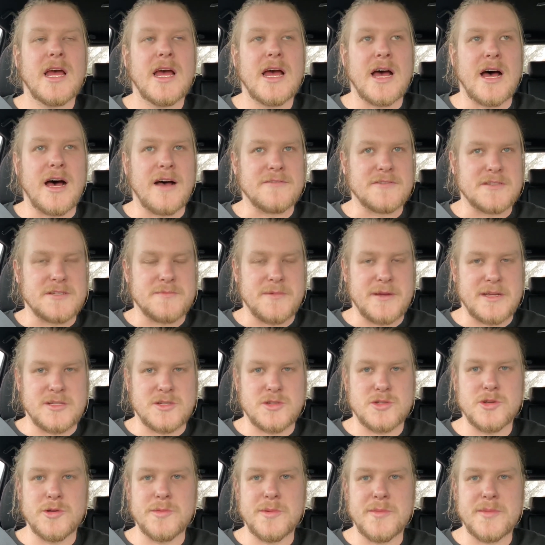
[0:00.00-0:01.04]
I've just been
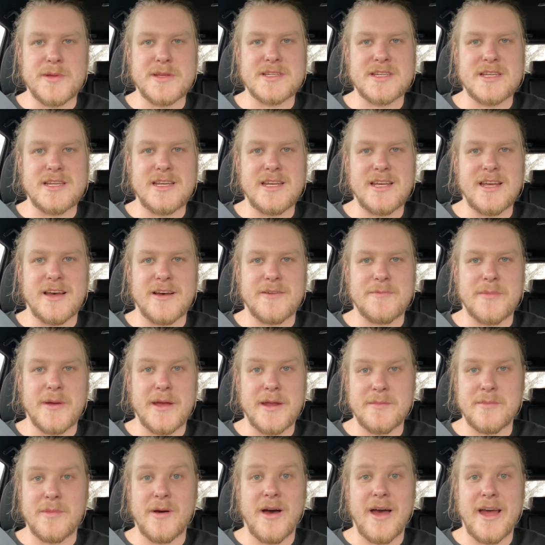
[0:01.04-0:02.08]
super busy. I've
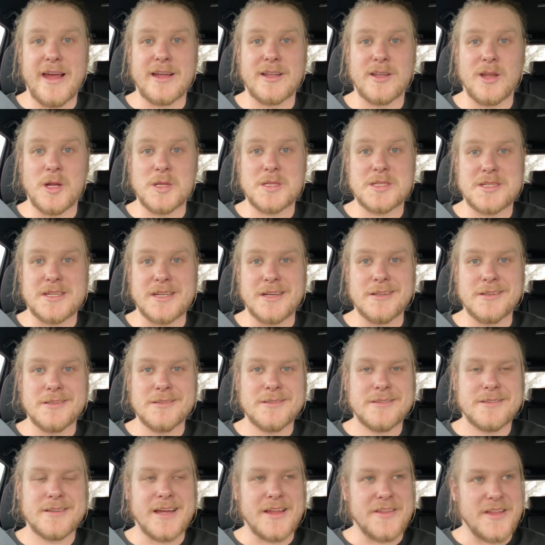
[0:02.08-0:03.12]
been buying a lot still,
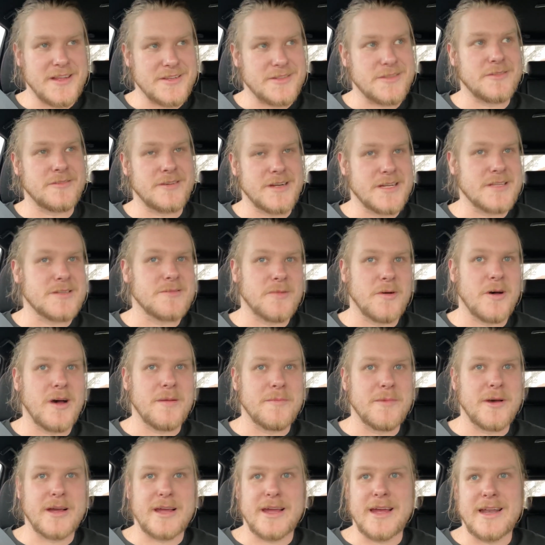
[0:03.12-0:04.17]
and that's the reason why I'm
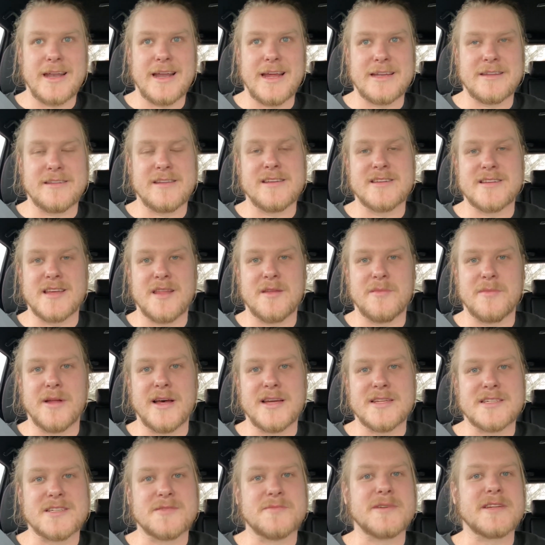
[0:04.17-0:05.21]
not getting out to these other
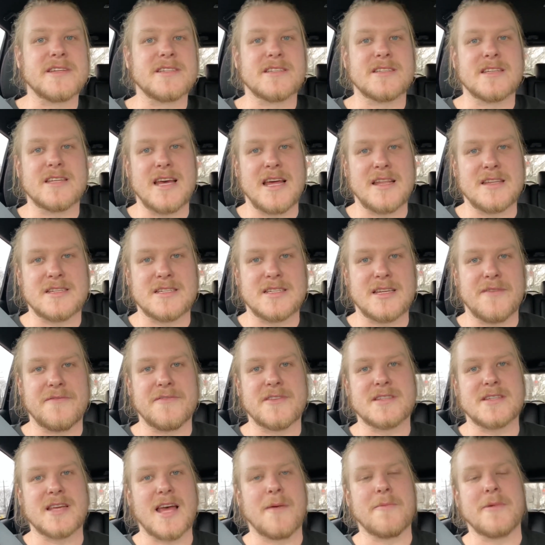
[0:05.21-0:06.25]
places, because of the other stuff
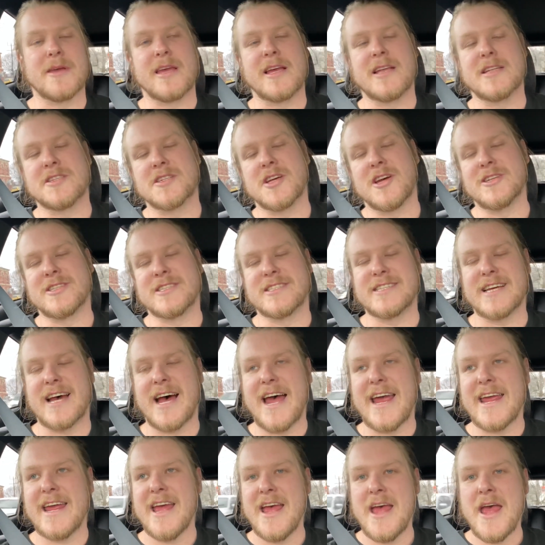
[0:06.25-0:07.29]
that's coming in. So
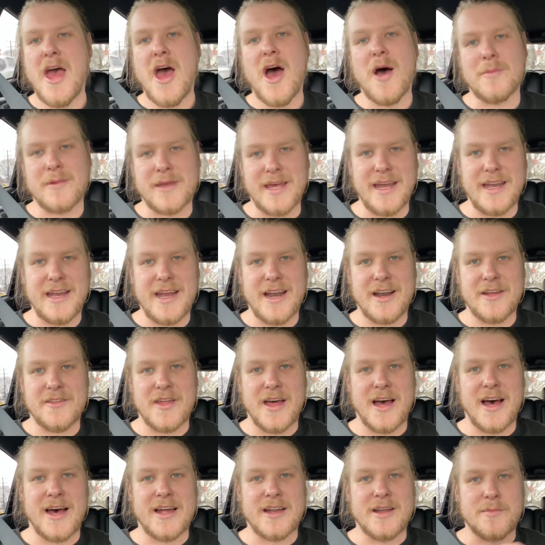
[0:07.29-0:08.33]
today, I'm getting out on the
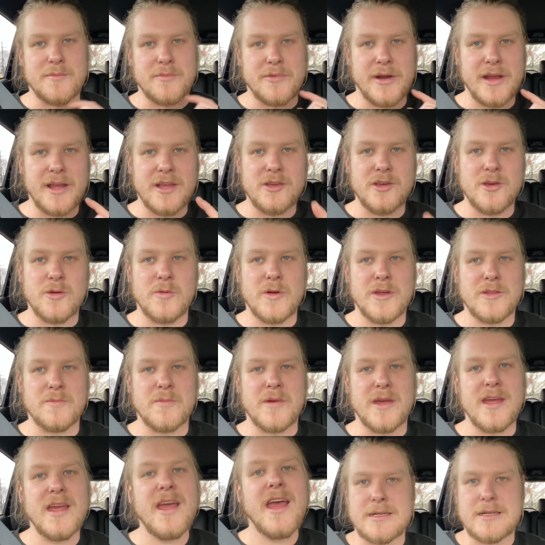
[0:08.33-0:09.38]
hunt. I'm bringing you with
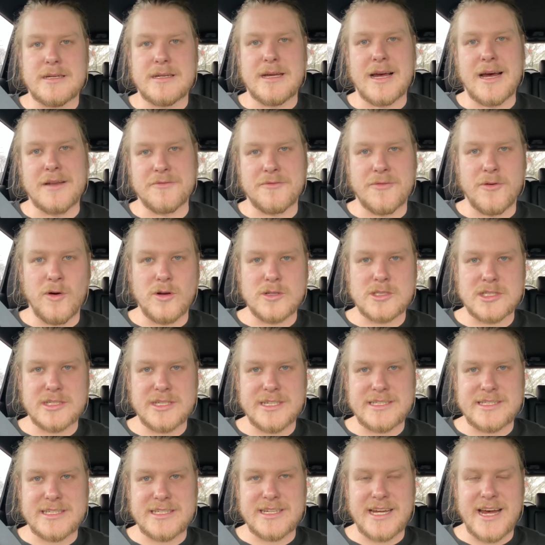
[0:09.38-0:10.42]
me.
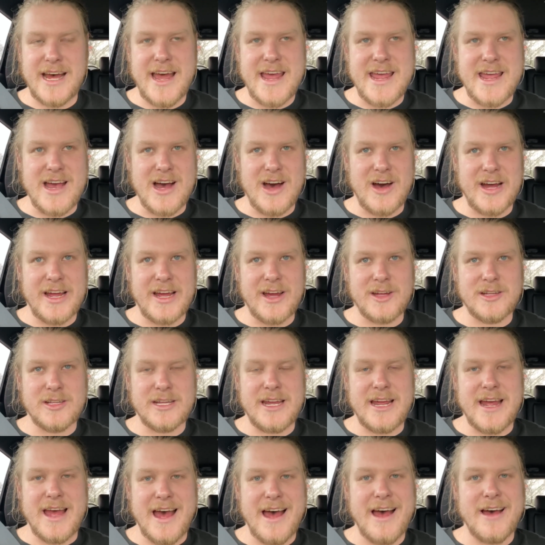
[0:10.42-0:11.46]
Unfortunately, today, I
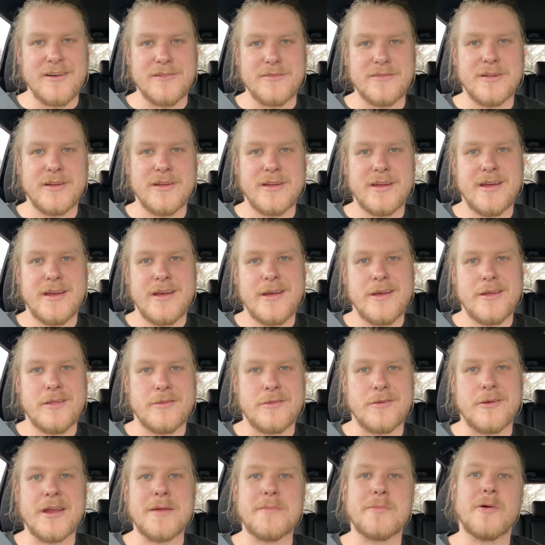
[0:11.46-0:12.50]
only have
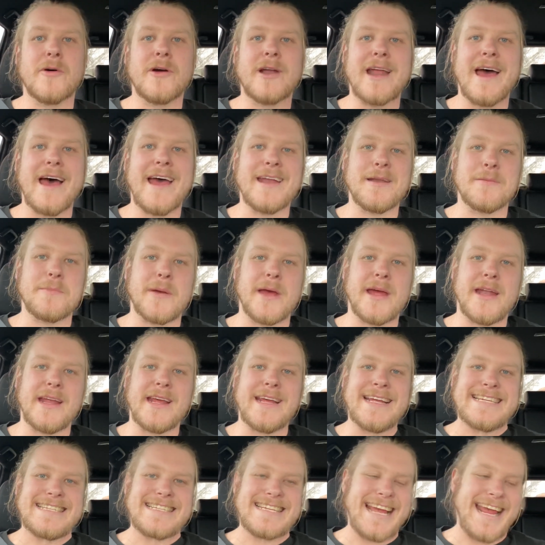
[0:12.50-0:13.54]
3.8
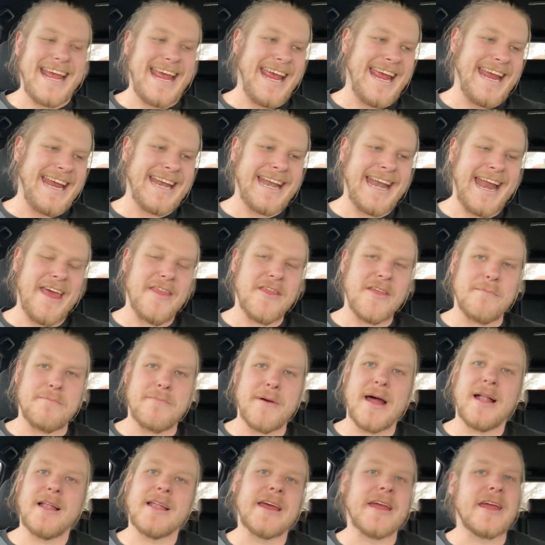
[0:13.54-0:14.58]
pennies in the
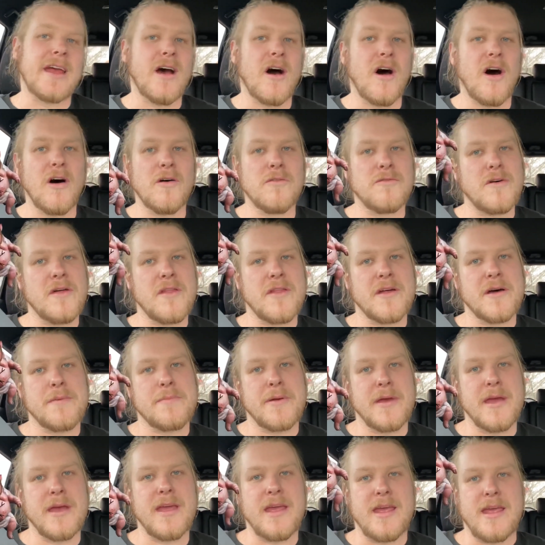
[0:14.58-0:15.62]
belly of the
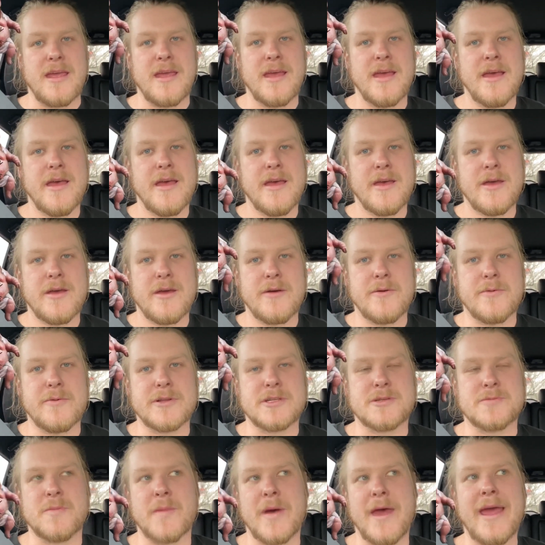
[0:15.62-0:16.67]
piggy,
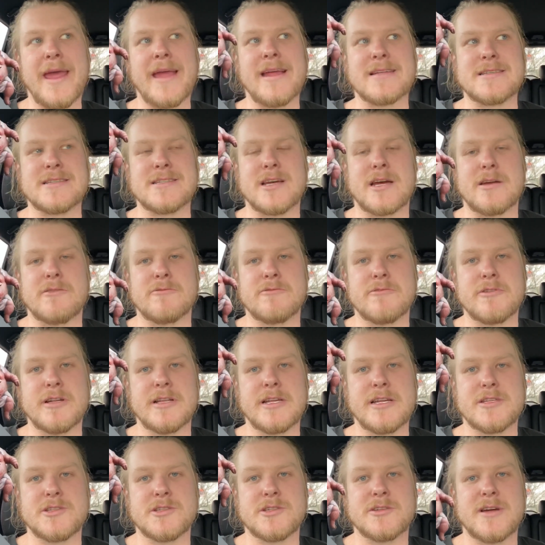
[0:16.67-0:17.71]
which means I
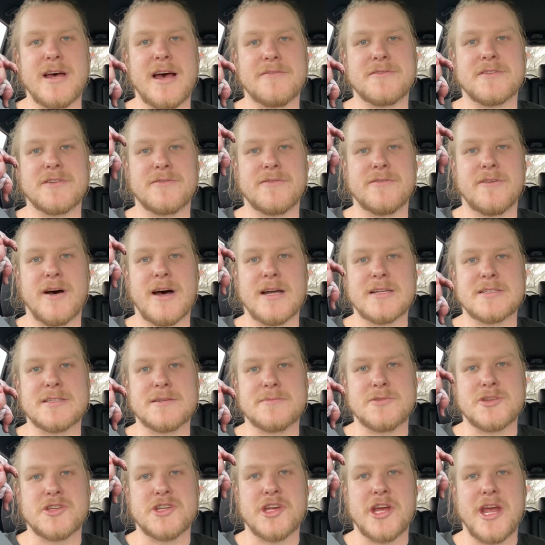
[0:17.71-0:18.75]
really do have to find
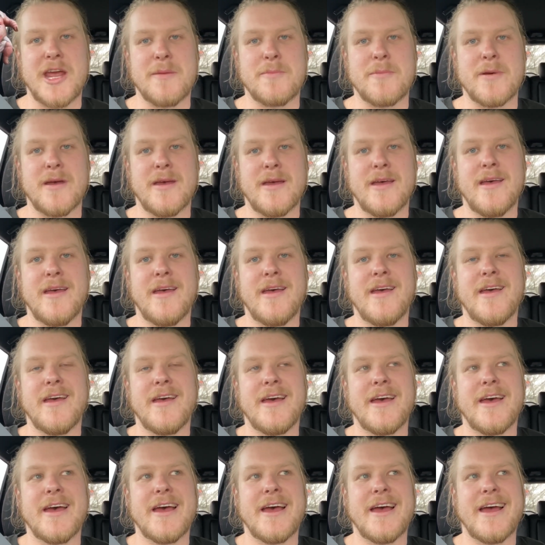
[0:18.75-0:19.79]
some cheap
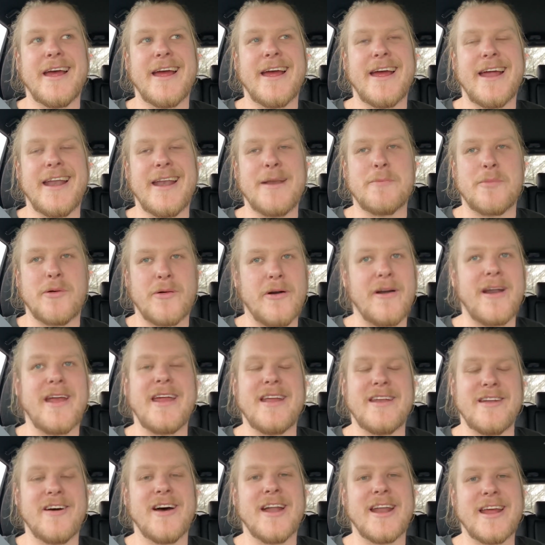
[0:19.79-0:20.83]

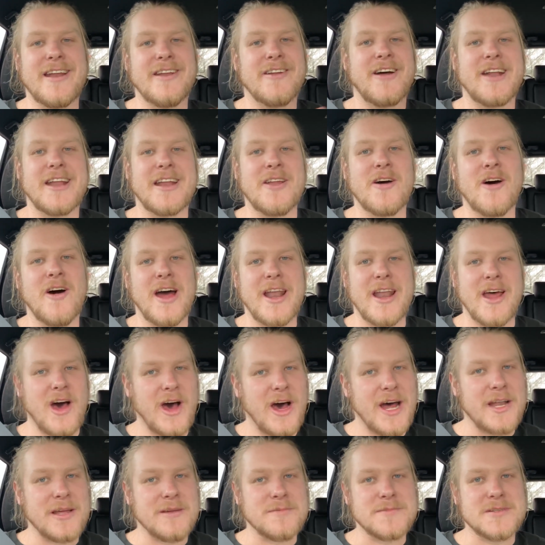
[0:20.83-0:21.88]
pre-1999
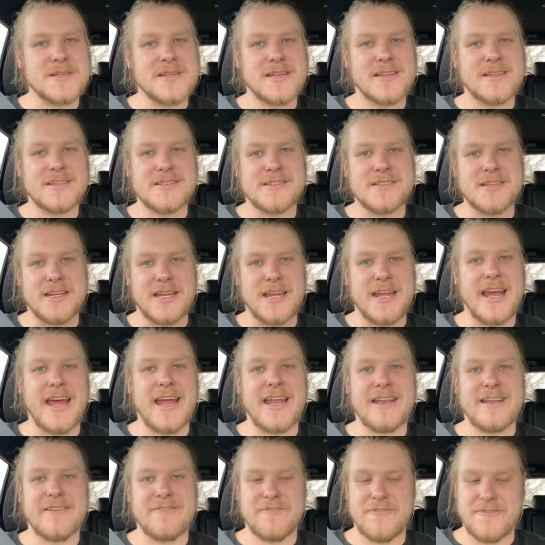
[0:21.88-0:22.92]
items to get
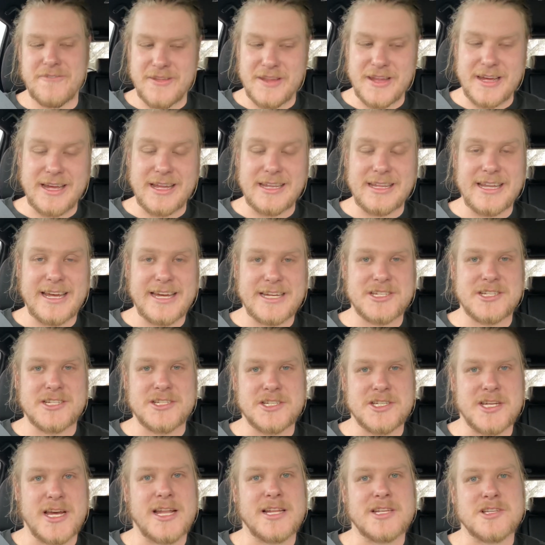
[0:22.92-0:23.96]
for the collection
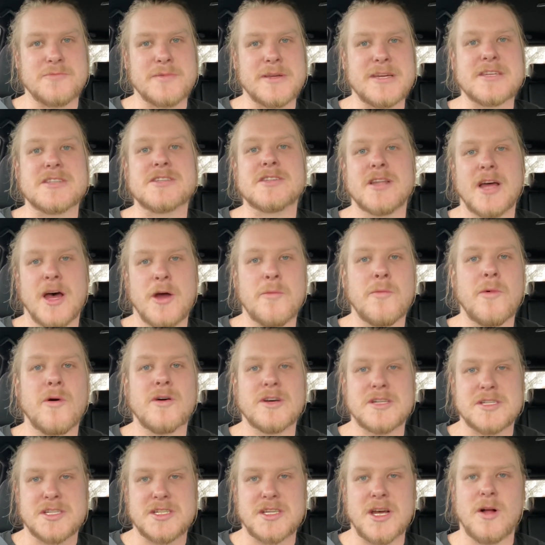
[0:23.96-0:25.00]
challenge, because no more
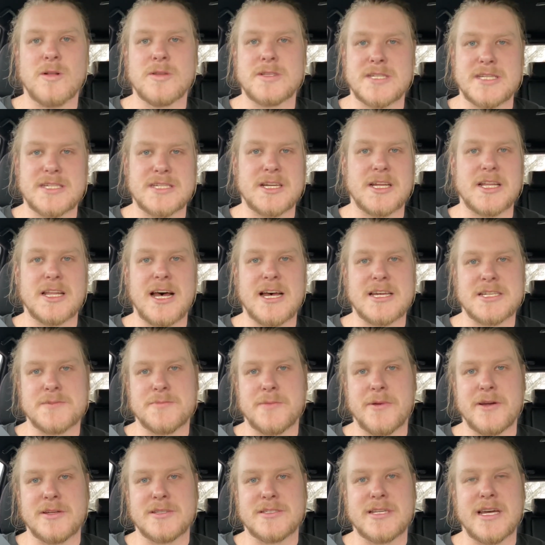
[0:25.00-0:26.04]
has sold since I last
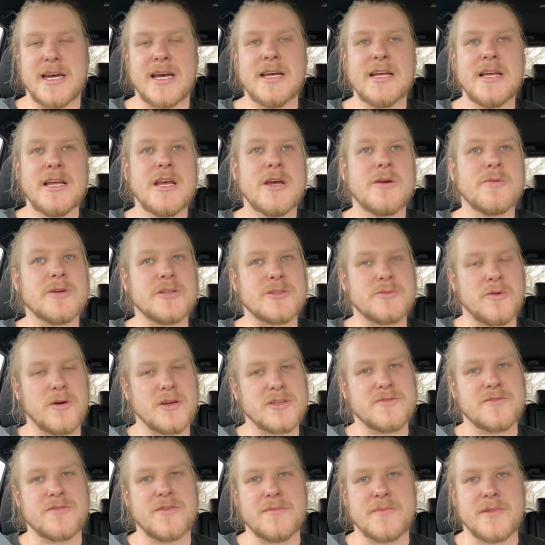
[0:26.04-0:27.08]
spoke to you, which
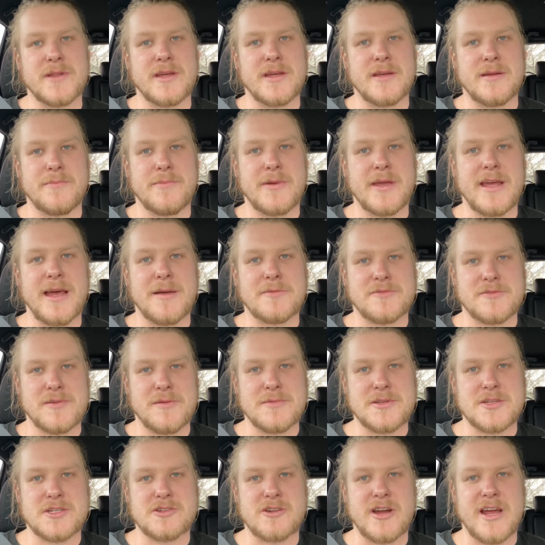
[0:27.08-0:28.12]
was from the pickups from
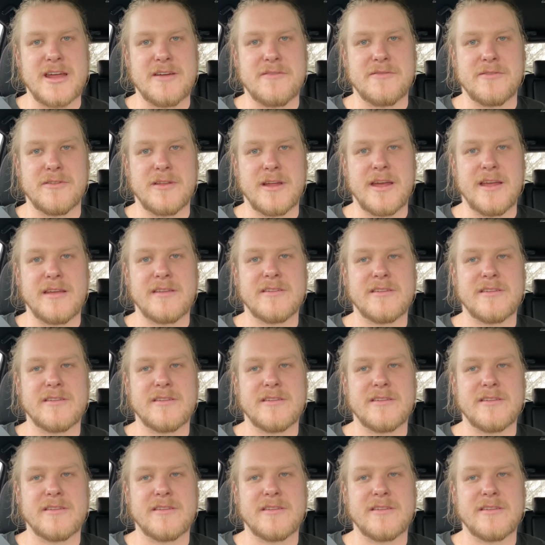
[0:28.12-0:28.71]
Australia Flea.